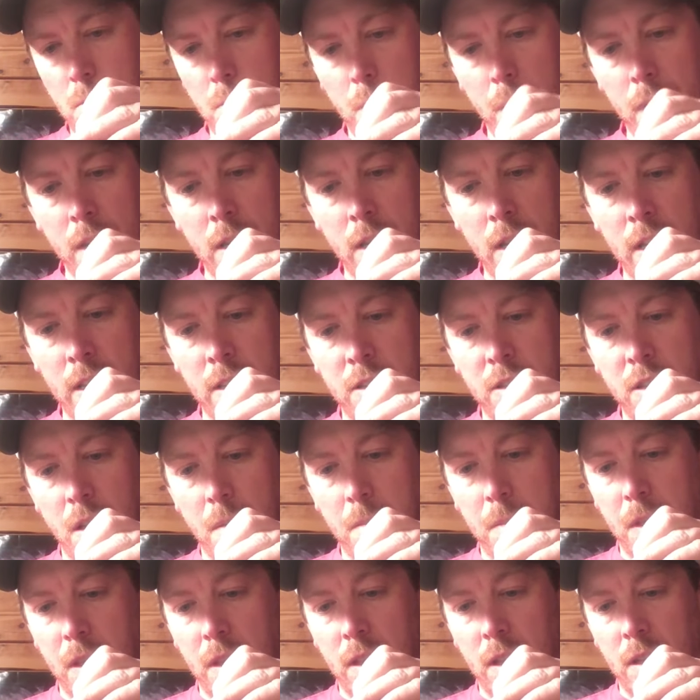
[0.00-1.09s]
But you need
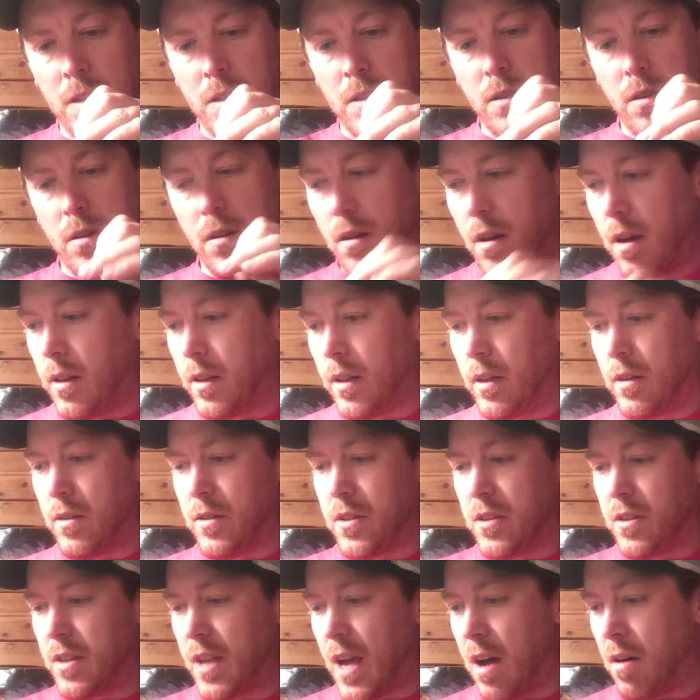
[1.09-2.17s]
something that's a little
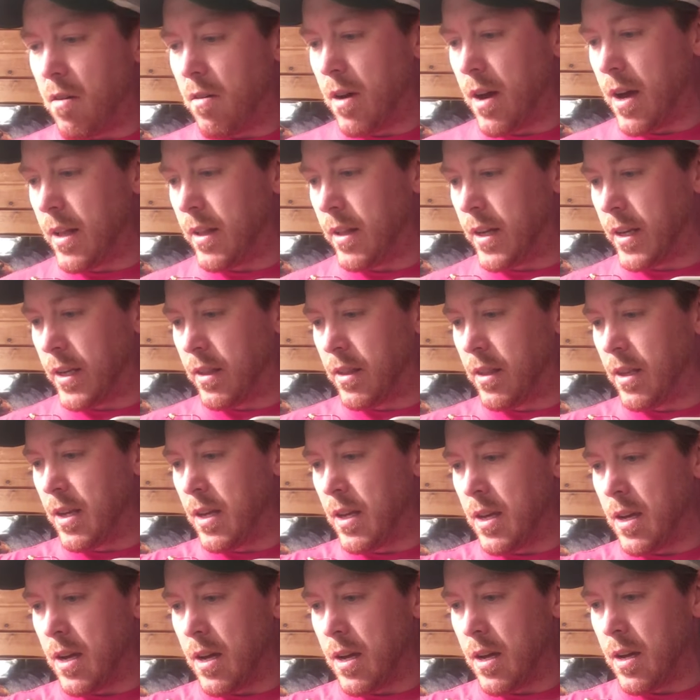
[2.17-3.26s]
stout. I like
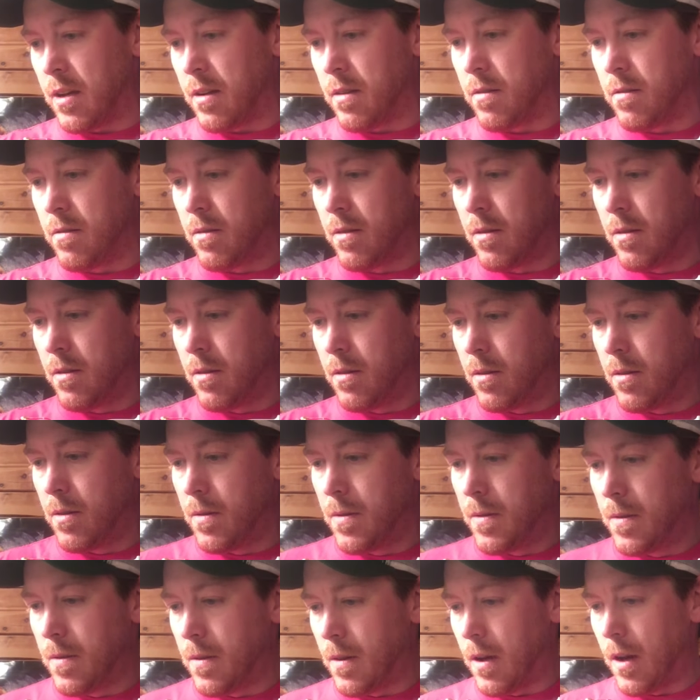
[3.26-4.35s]
the
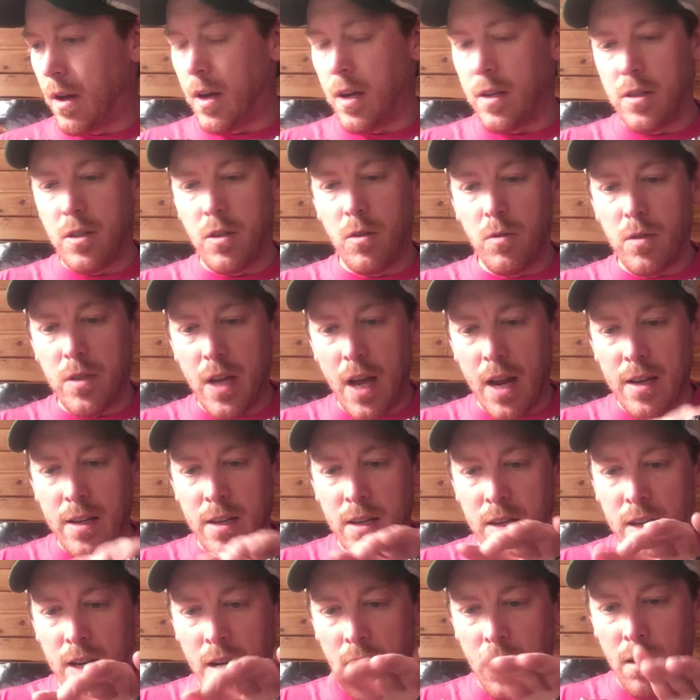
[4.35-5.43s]
210
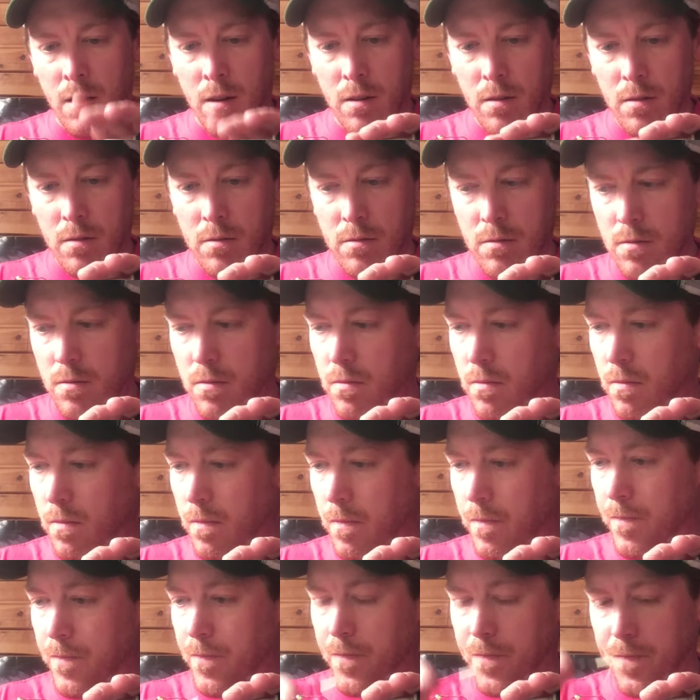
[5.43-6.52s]
denier
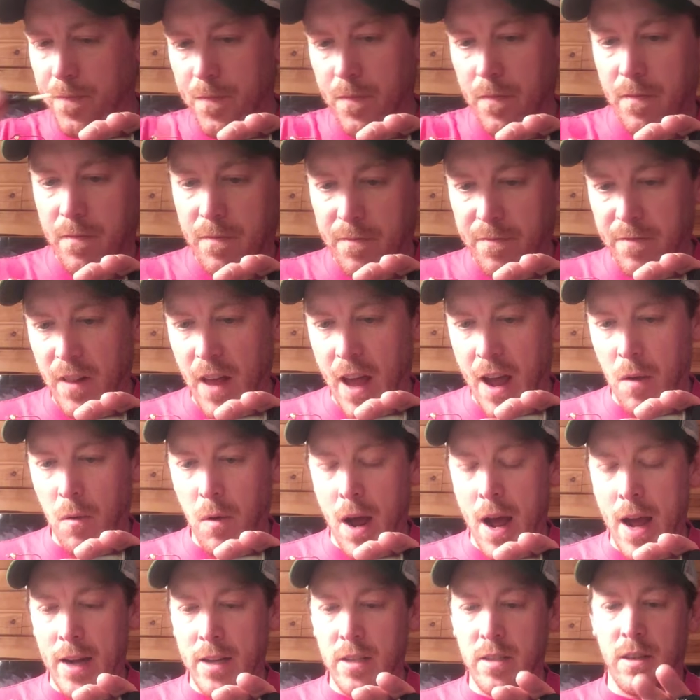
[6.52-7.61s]
flat
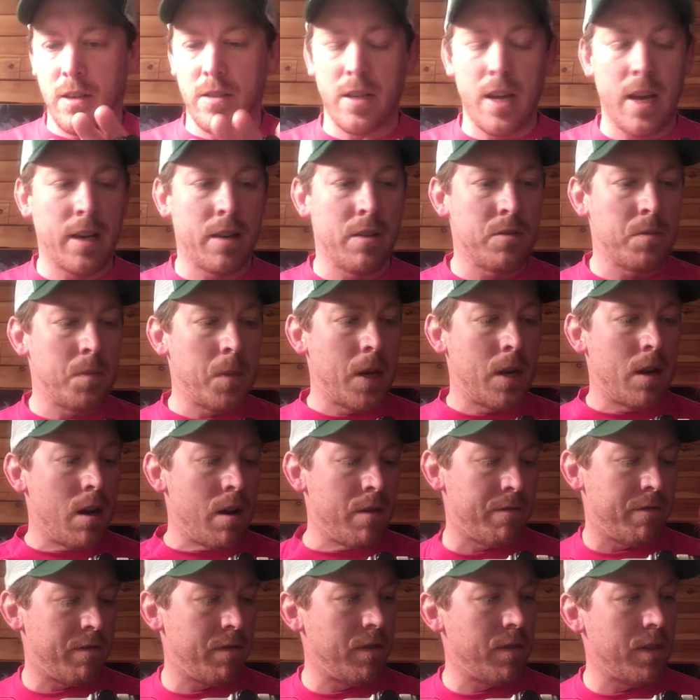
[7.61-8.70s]
wax because that gives me
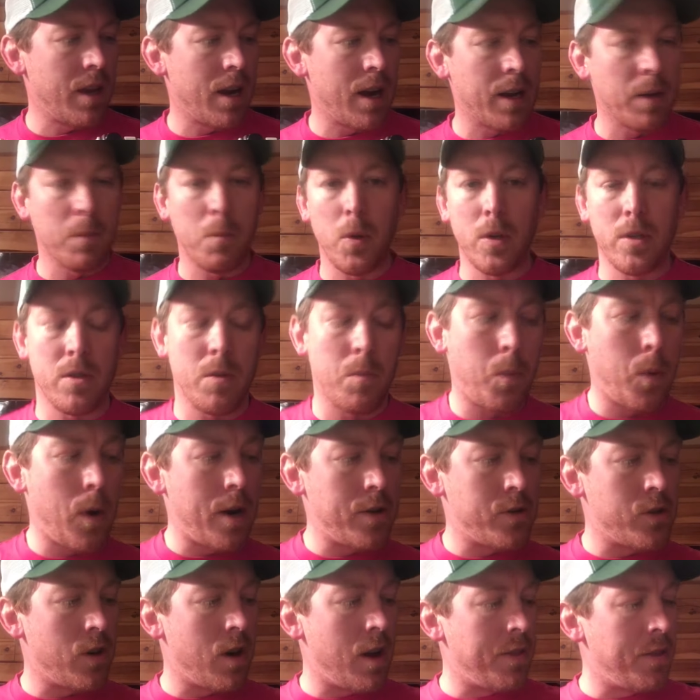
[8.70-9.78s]
enough that I can put some
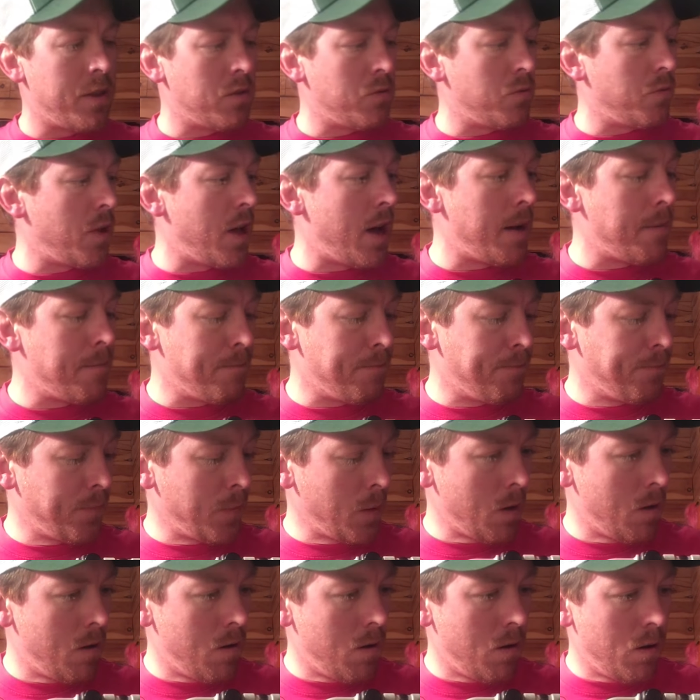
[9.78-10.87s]
pressure on this fly.
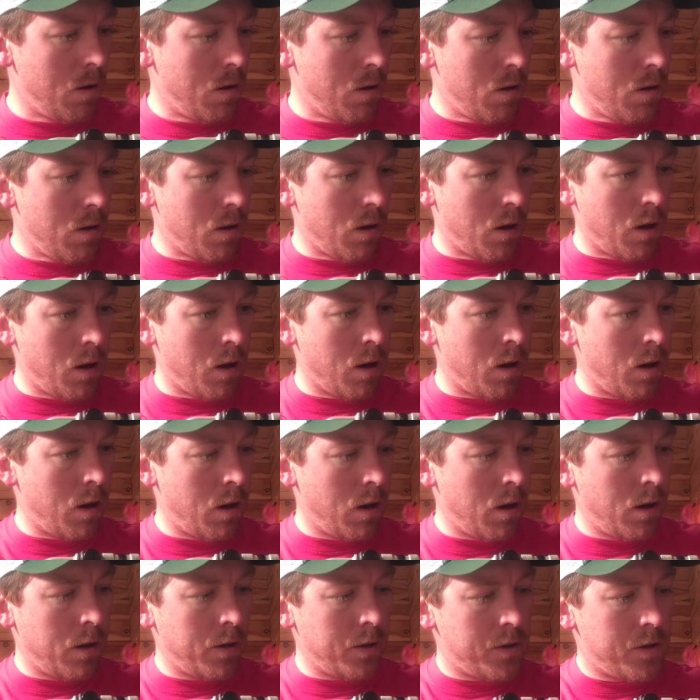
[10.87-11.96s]

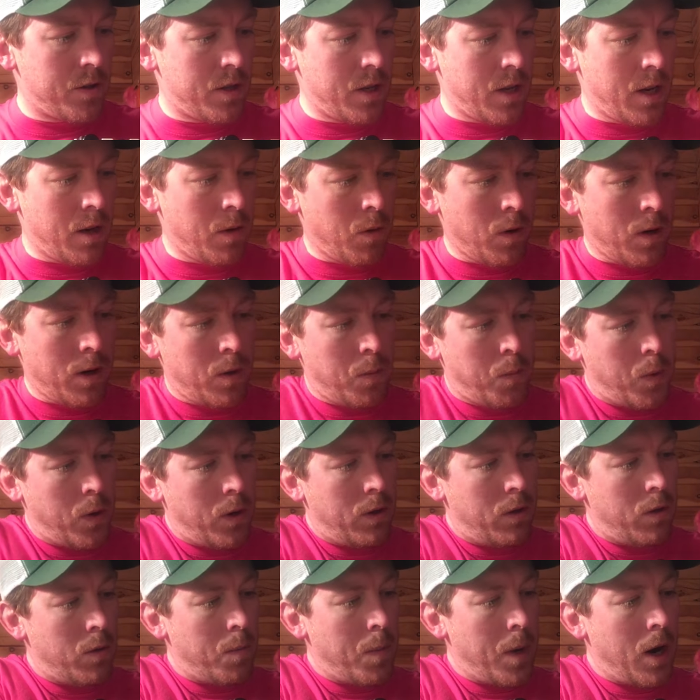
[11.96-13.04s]
Let's see, we're going to put a
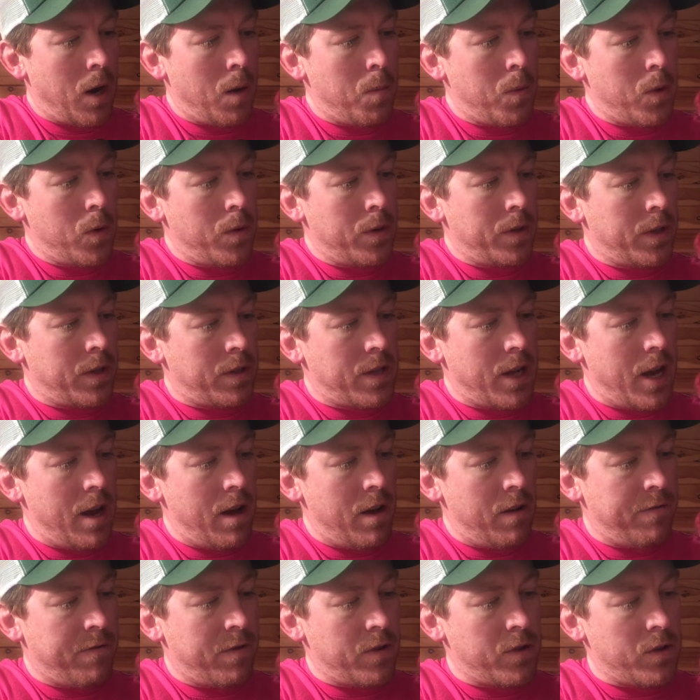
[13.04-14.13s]
little marabou in the
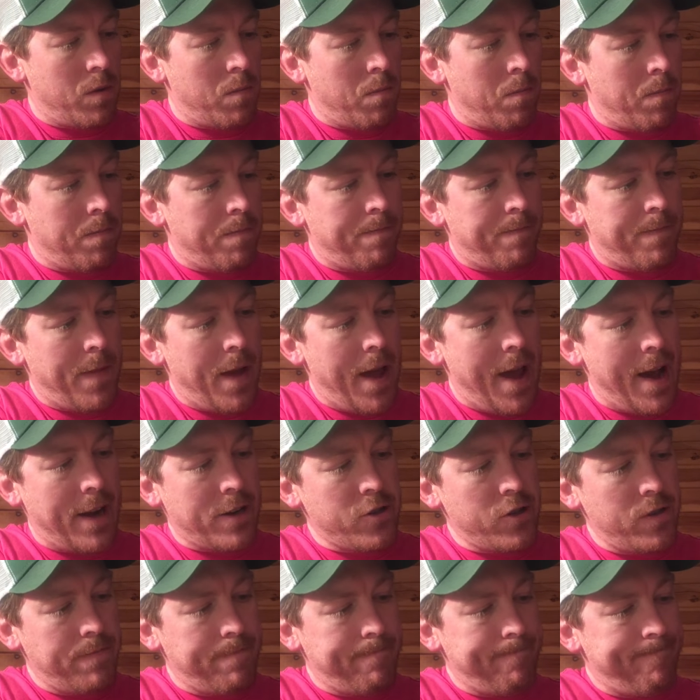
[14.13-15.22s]
tail for some
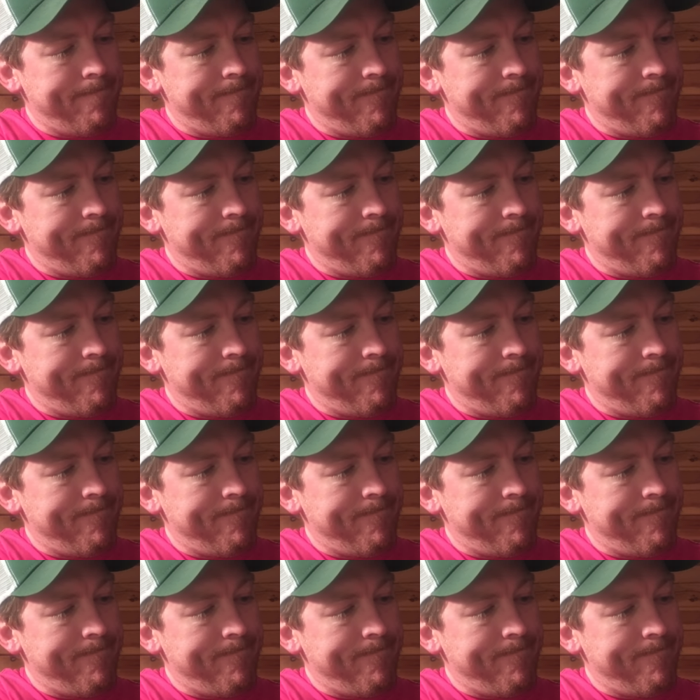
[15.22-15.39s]
action.